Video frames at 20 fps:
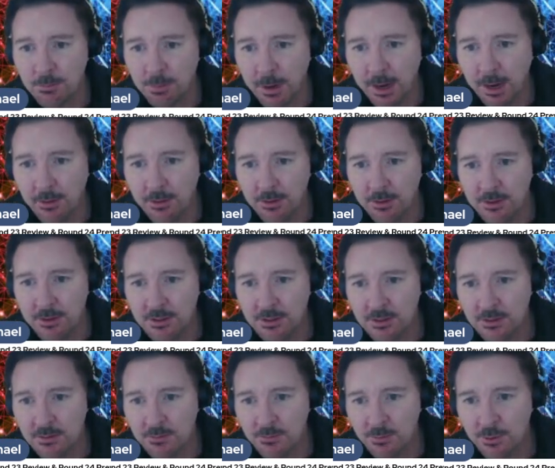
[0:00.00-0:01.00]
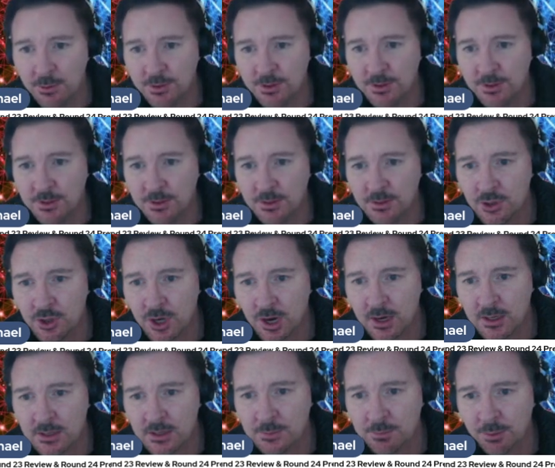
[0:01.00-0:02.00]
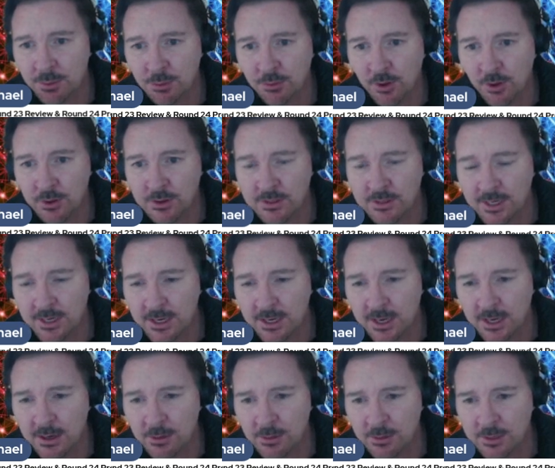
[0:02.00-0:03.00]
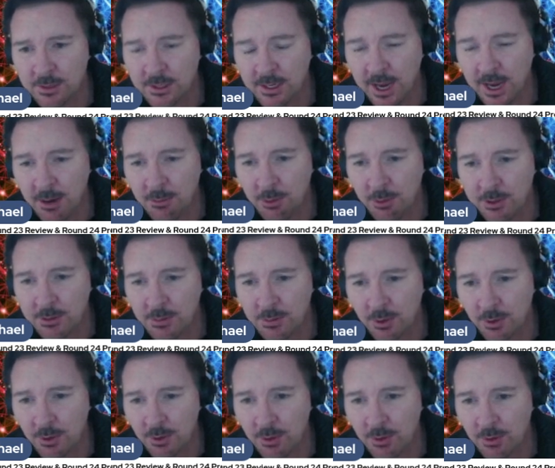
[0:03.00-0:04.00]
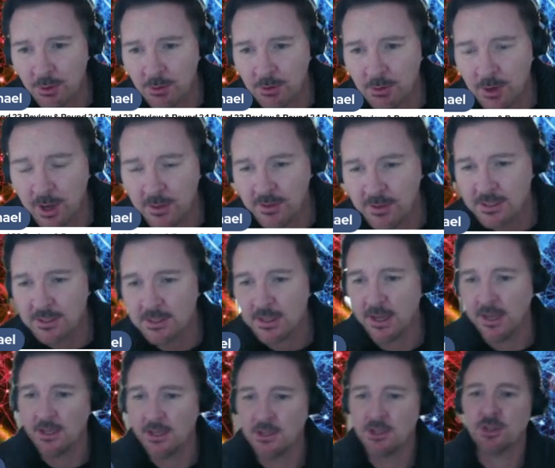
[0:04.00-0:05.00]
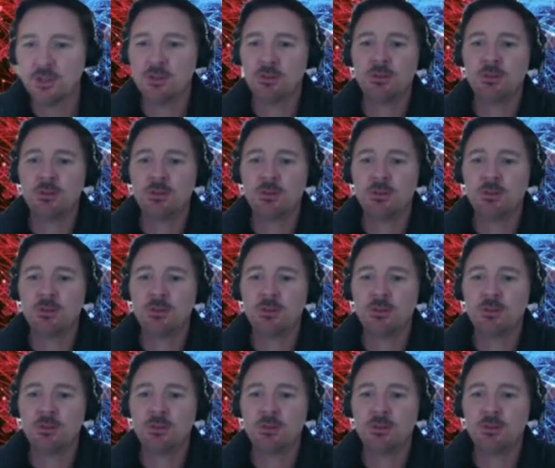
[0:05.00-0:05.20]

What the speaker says: Panthers, Roosters, Sharks, Bulldogs, Sea Eagles, and Cowboys will all, at this stage,